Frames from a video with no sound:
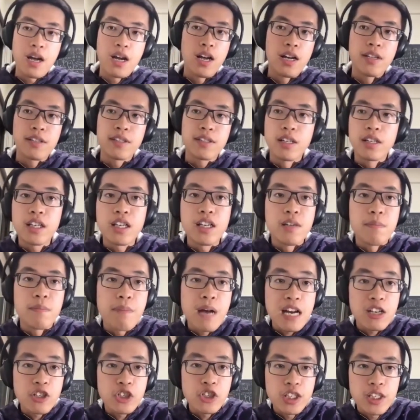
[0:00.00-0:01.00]
circuit
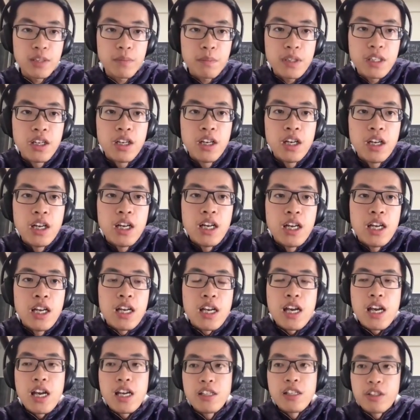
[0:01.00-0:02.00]
batching.
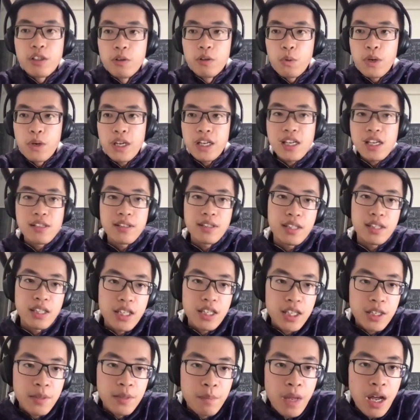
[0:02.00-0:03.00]
And so we can
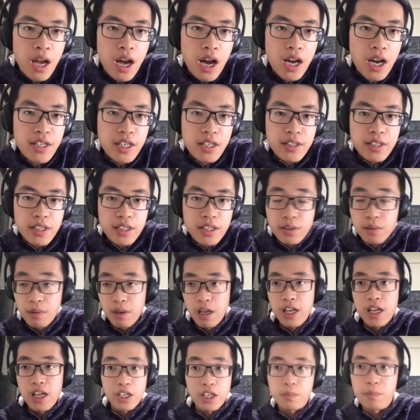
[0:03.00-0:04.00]
see in these
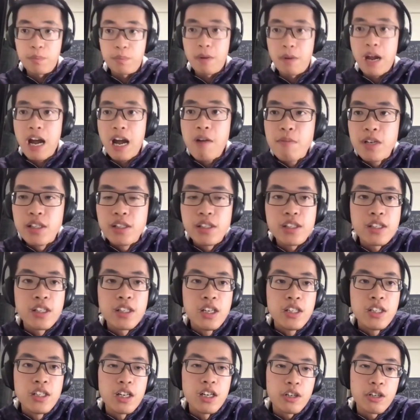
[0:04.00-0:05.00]
experiments,
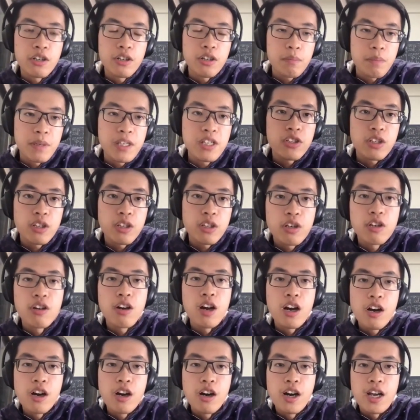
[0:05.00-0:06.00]
the
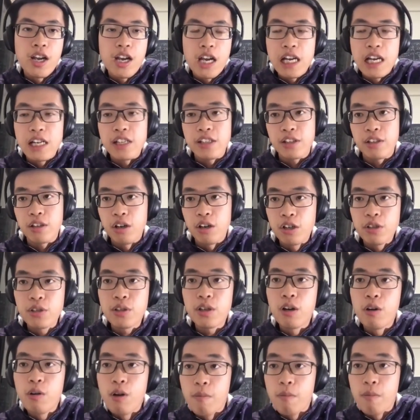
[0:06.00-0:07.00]
PGQA is
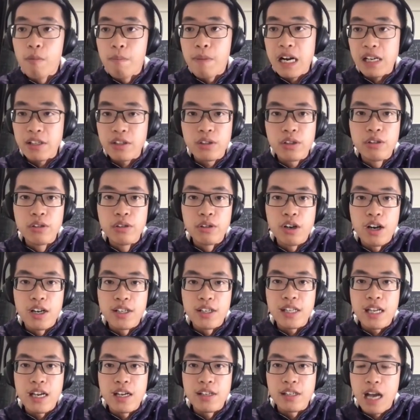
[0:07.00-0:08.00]
also robust to
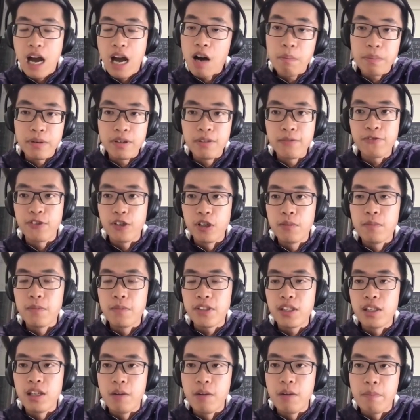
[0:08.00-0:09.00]
noise and
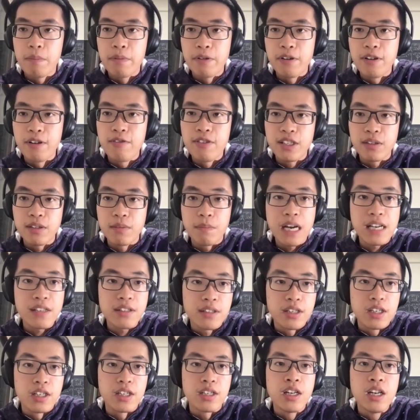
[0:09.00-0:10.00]
outperforms the previous
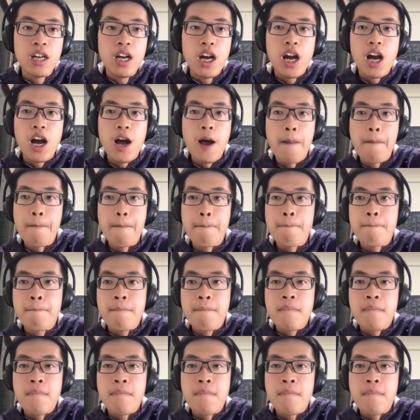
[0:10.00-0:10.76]
method in